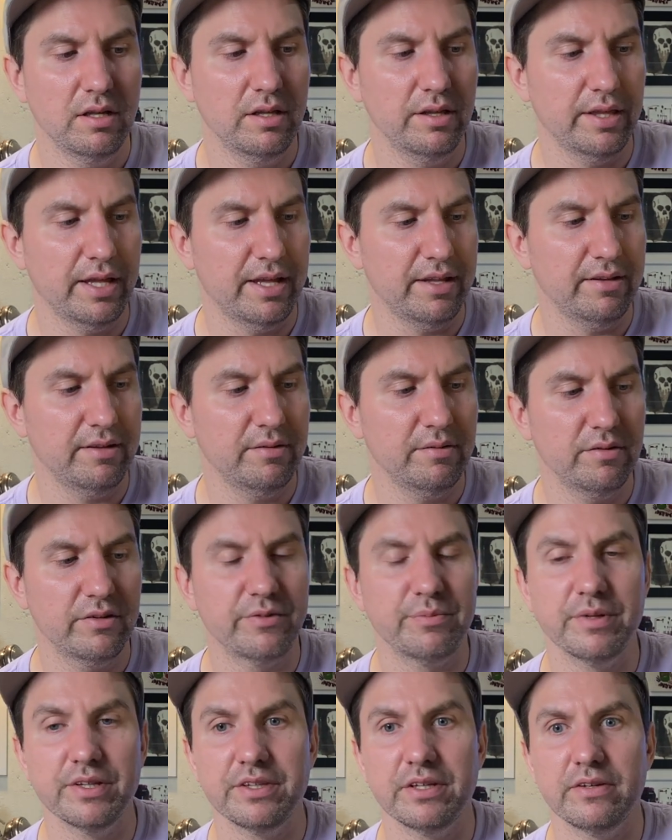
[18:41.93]
that is
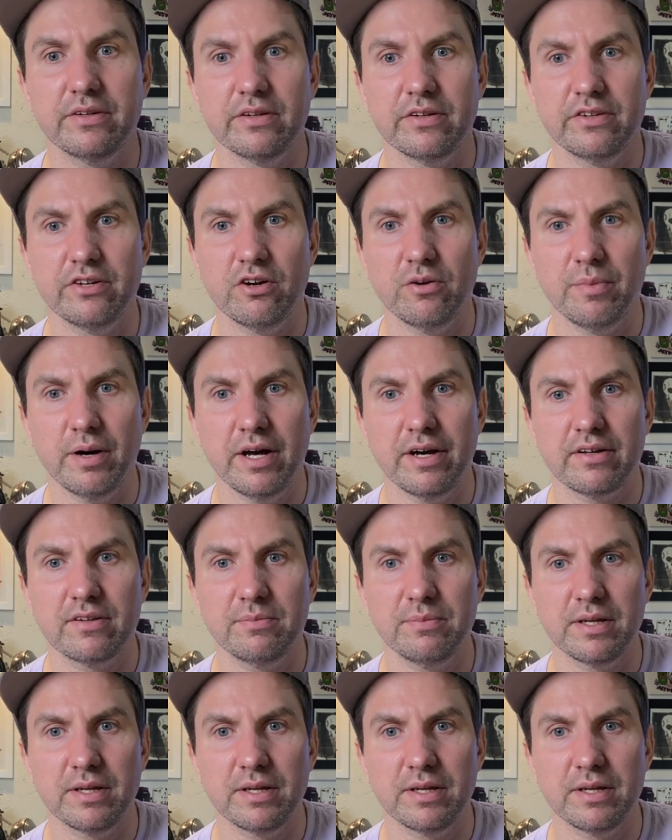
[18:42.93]
built into the toe box